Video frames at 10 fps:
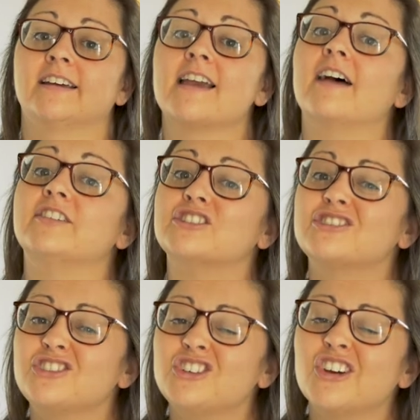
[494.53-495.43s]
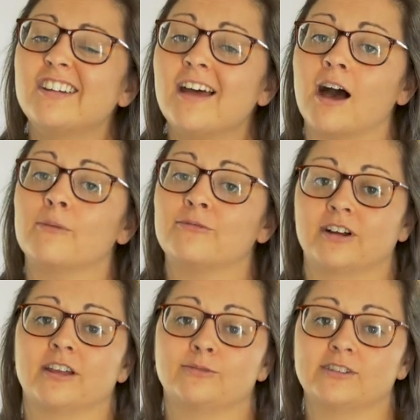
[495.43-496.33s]
Kevin stood up
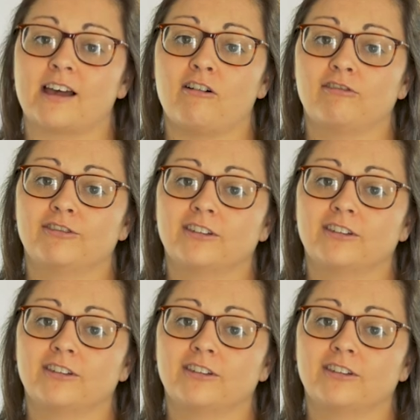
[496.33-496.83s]
for himself,